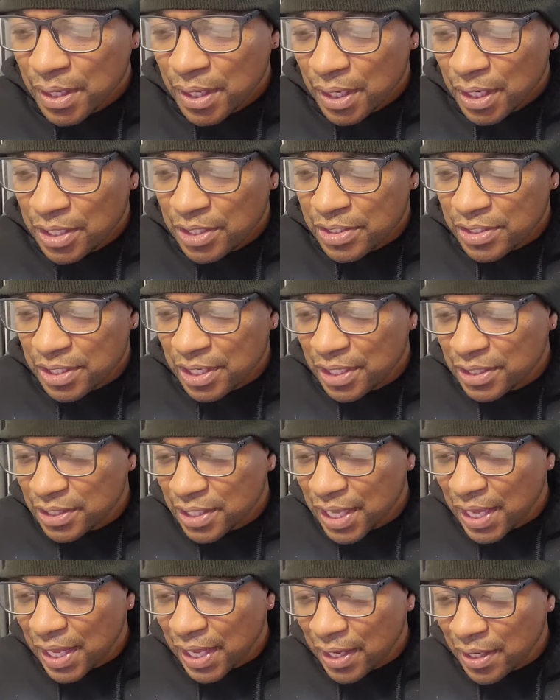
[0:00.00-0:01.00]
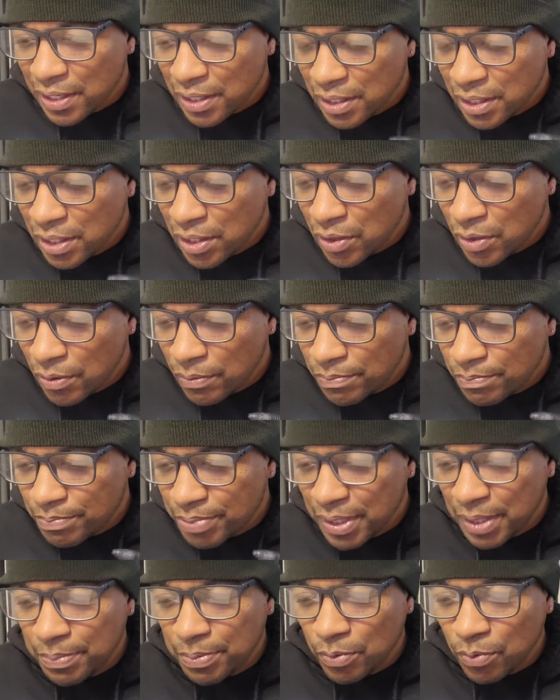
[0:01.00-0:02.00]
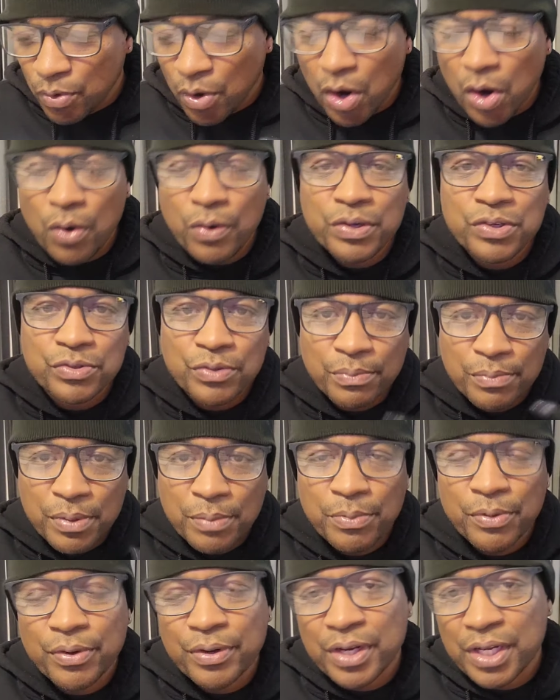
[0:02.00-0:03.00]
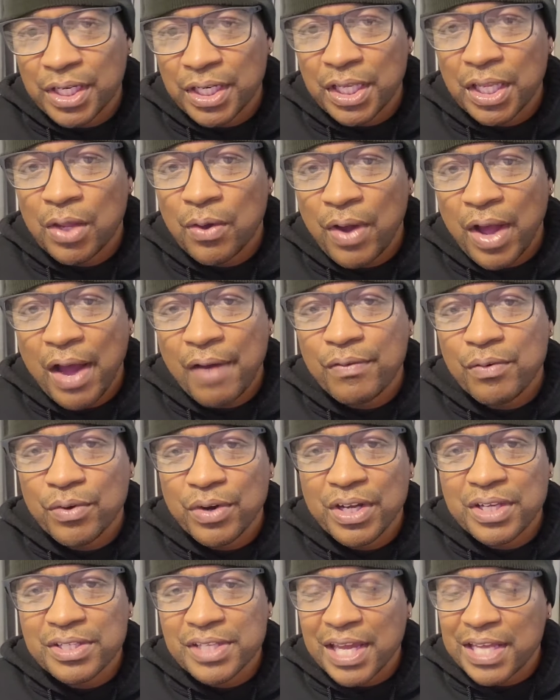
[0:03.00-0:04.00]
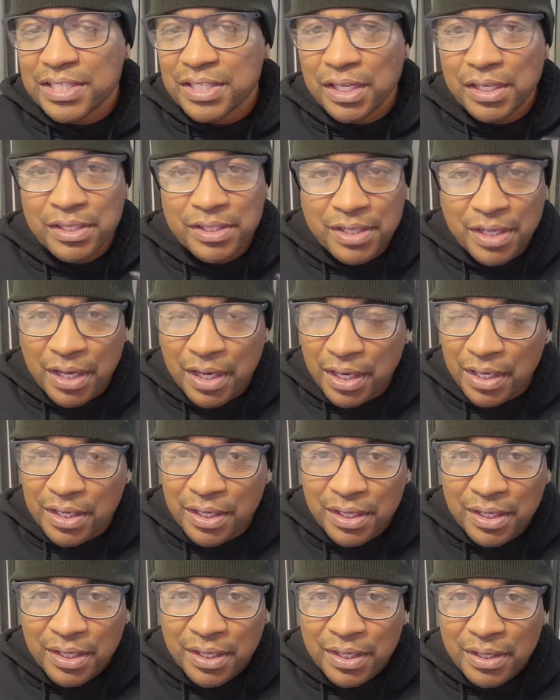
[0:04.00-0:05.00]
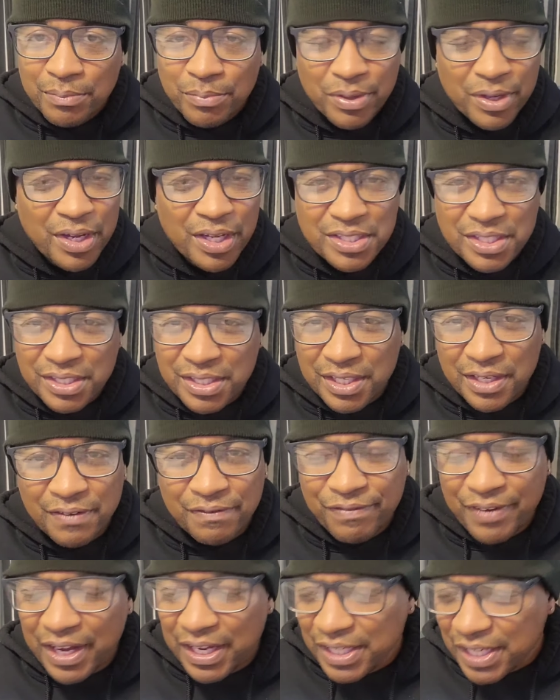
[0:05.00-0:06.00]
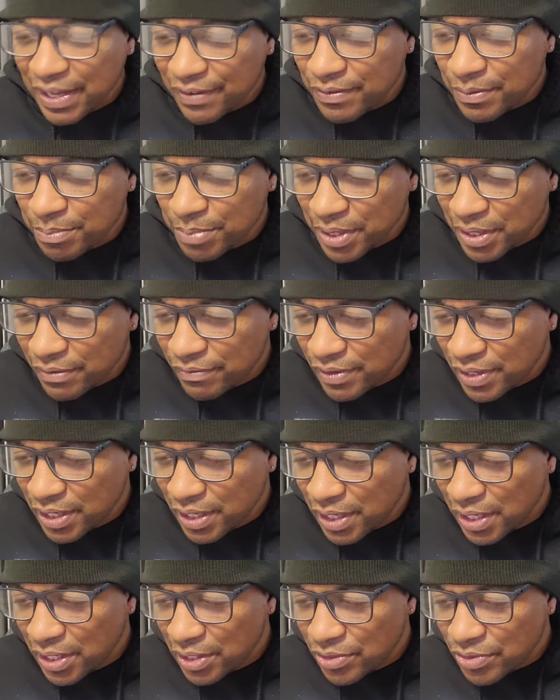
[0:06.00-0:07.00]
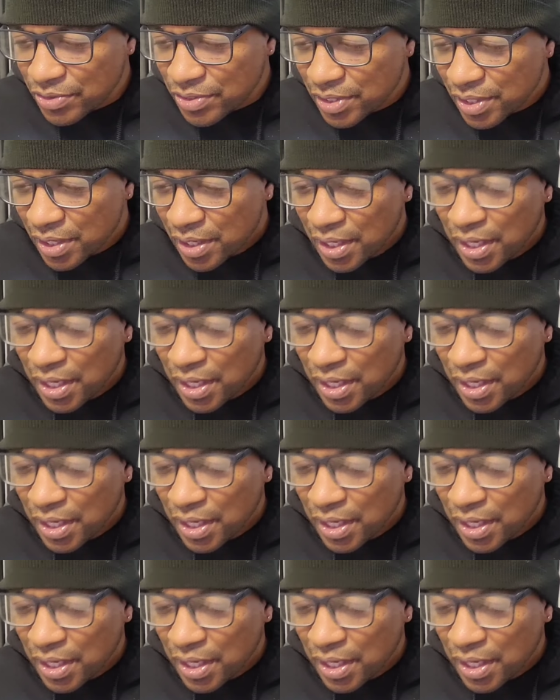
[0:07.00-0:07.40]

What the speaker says: He said that, you know, people will always remember Canelo Alvarez as a duck because he didn't fight David Benavidez.